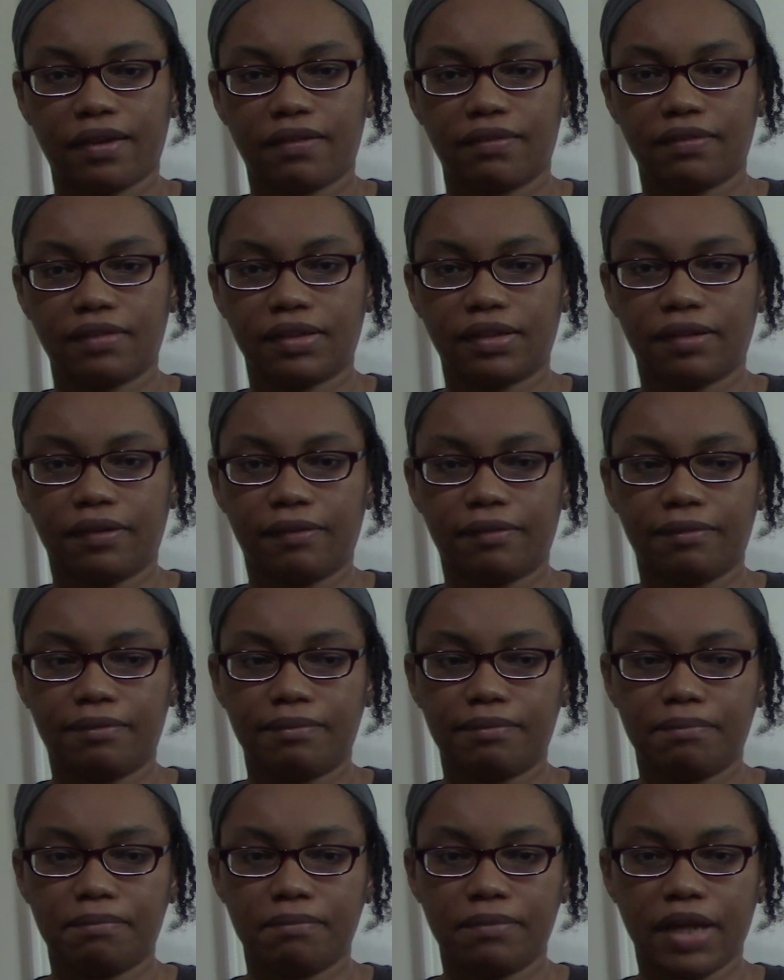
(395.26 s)

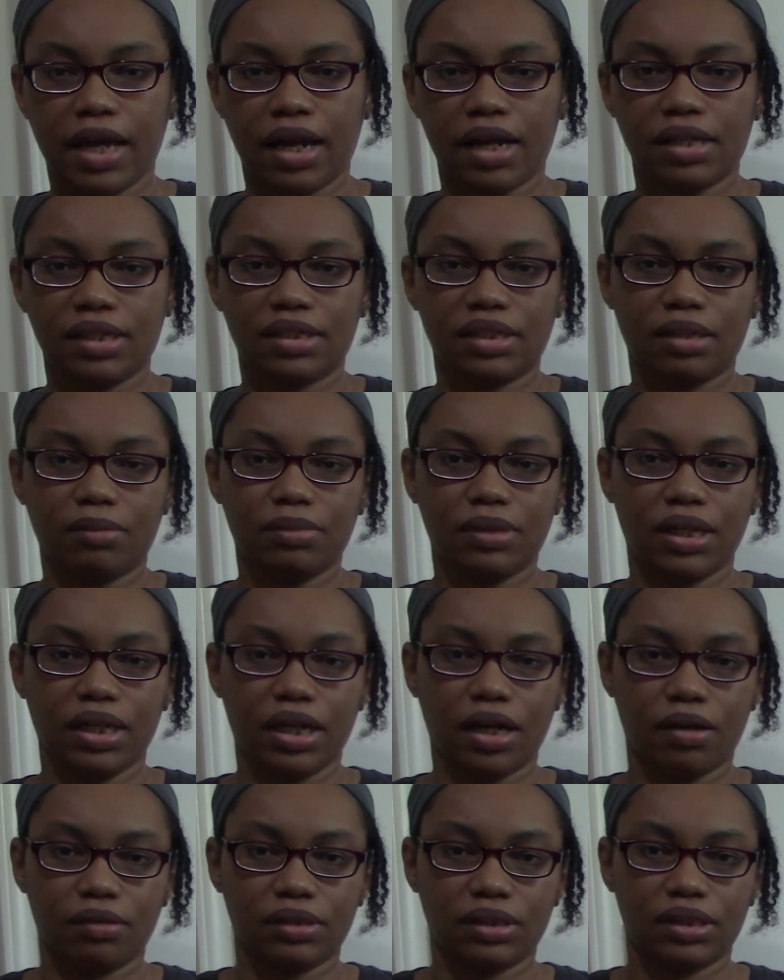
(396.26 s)
So that is something
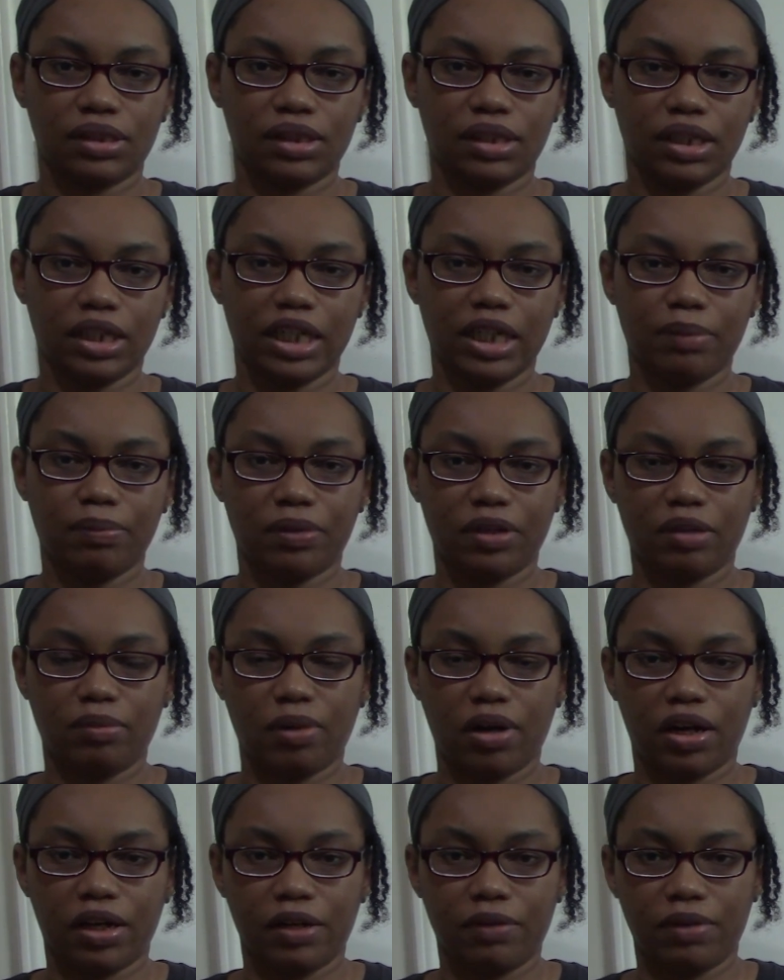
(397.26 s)
else to keep in
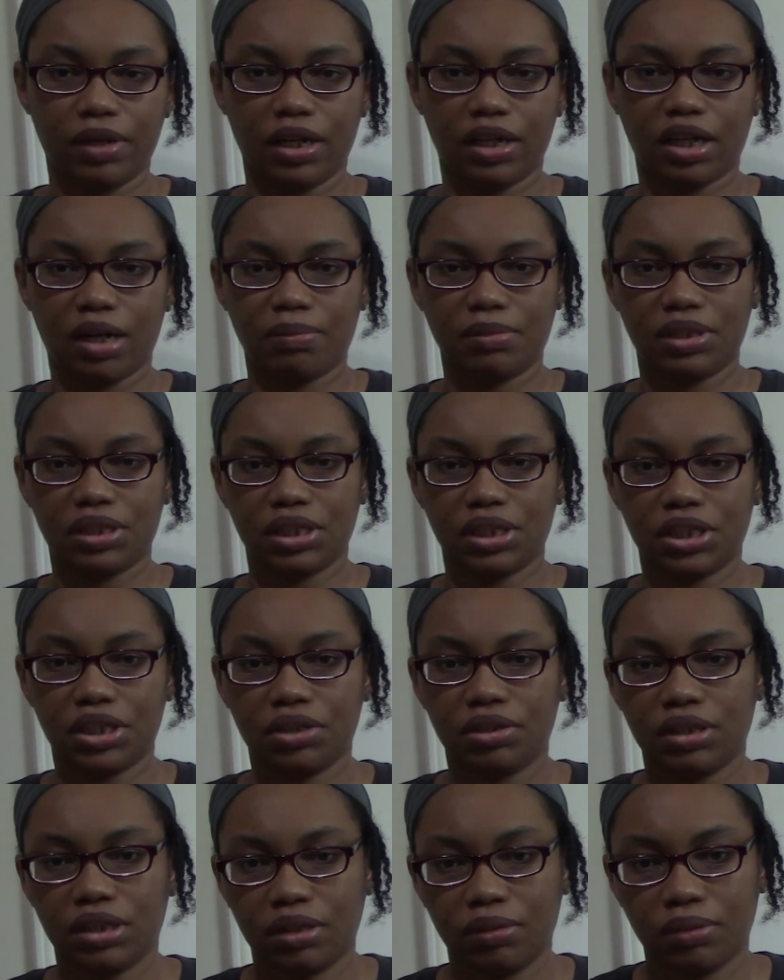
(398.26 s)
mind when it comes to
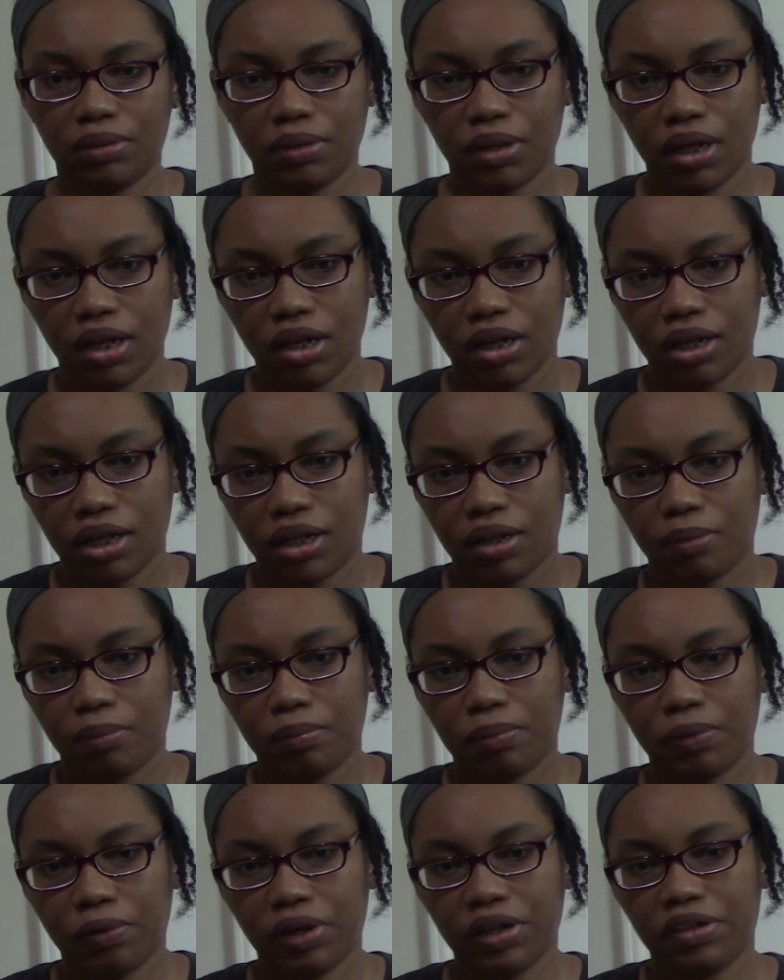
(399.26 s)
choosing
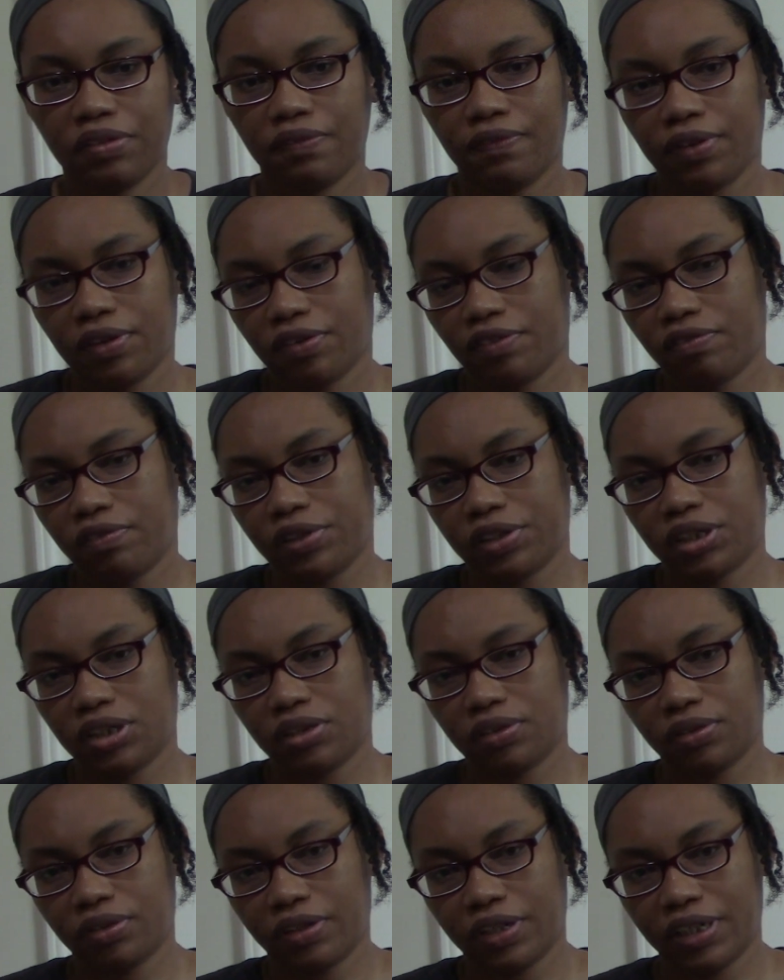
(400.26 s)
point of view for
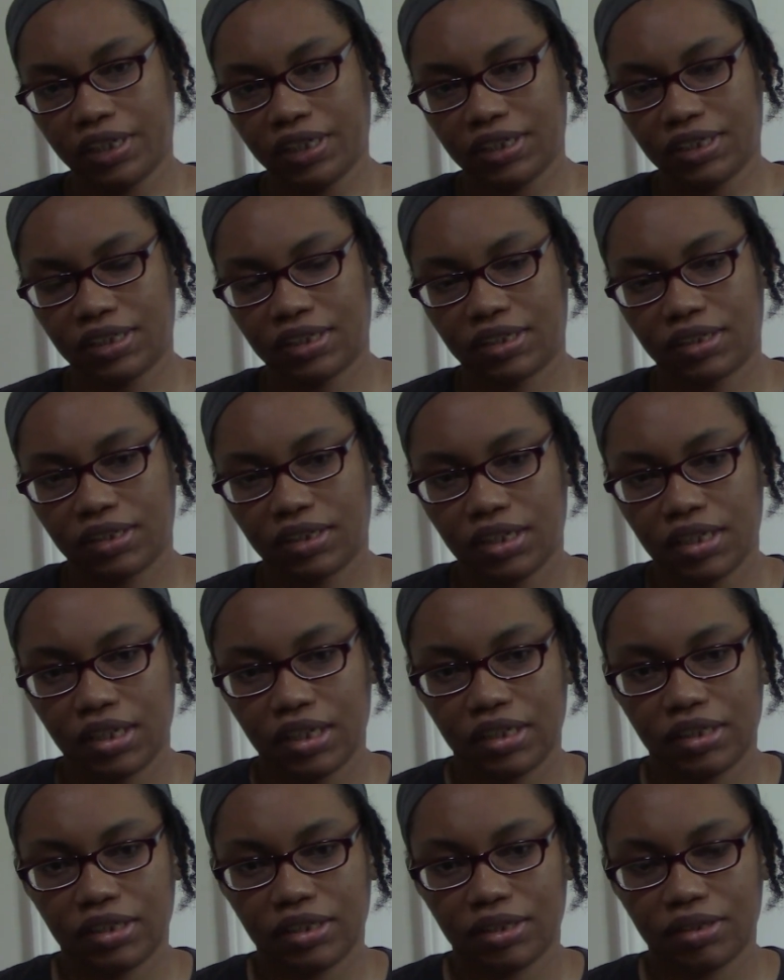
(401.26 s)
stories,
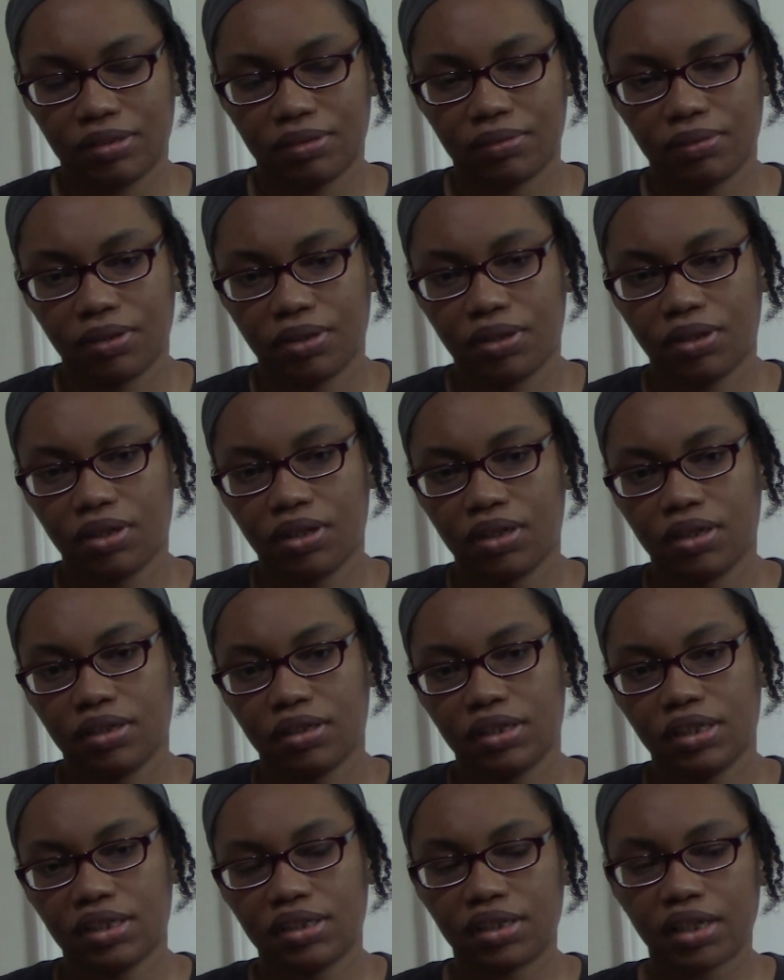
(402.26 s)
is
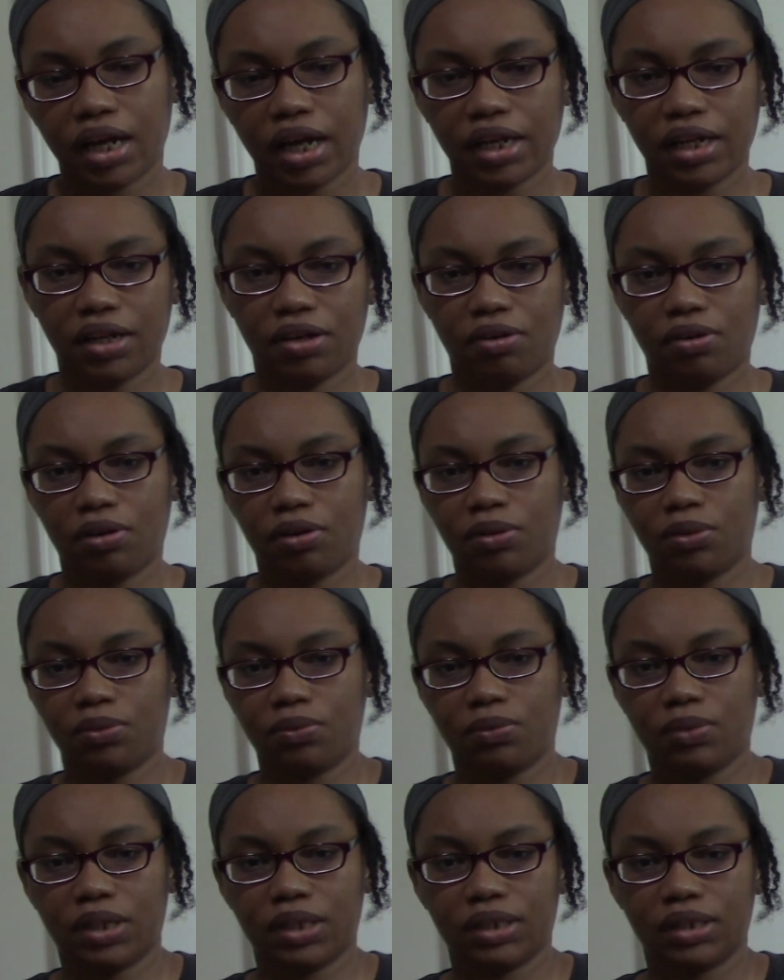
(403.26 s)
deciding on
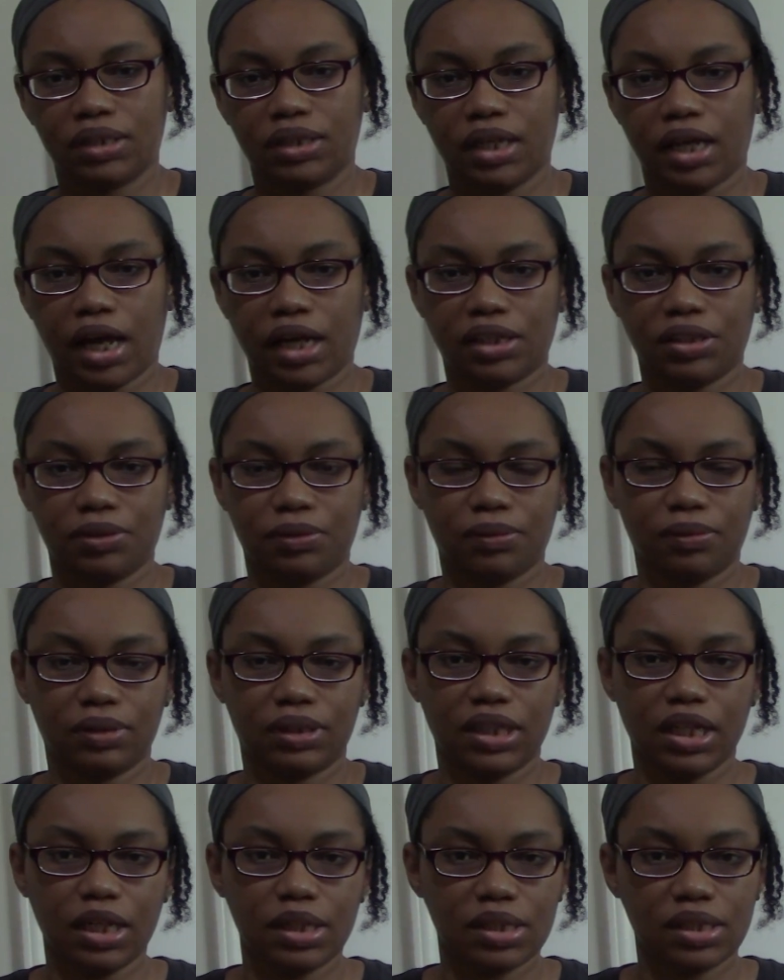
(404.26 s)
what actual
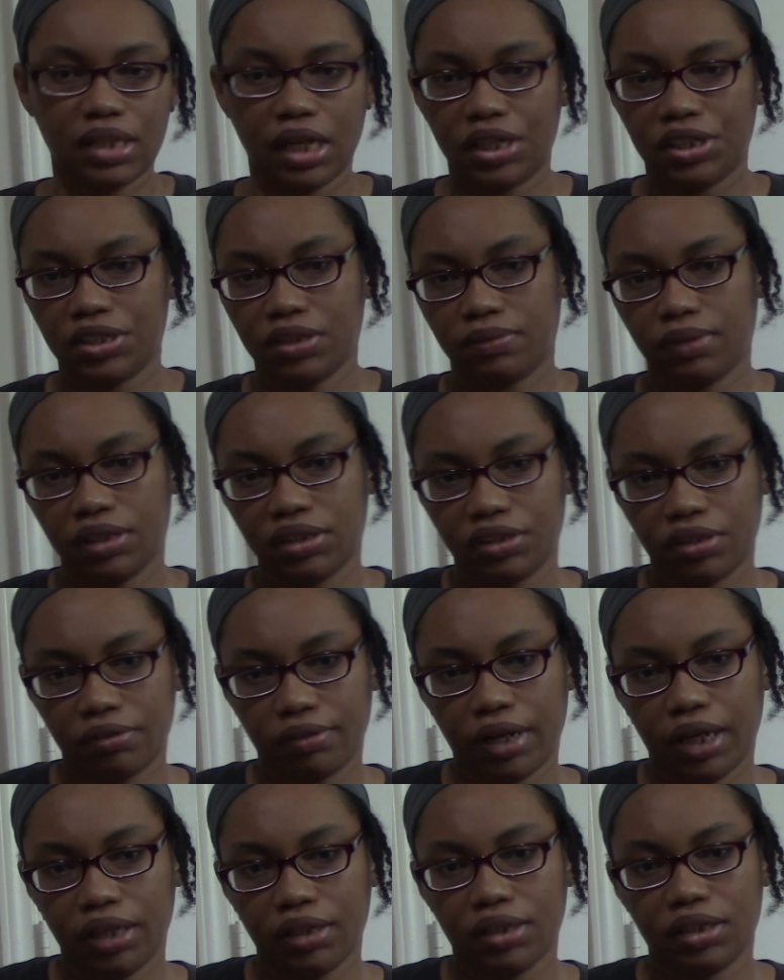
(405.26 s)
tense that you want to
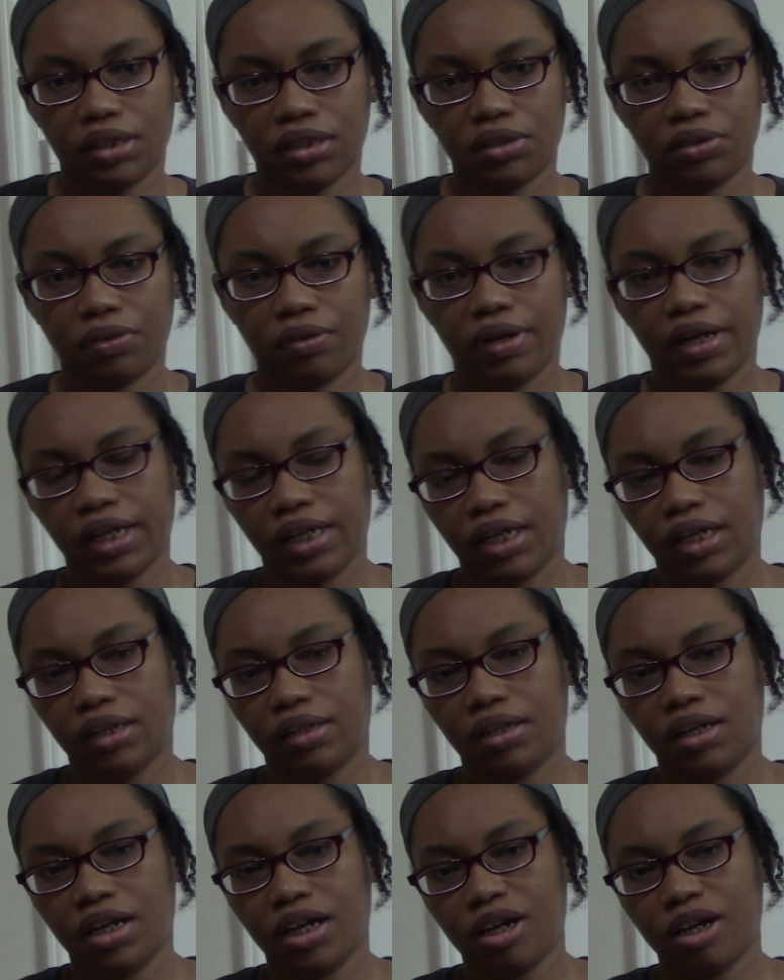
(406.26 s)
write the story in.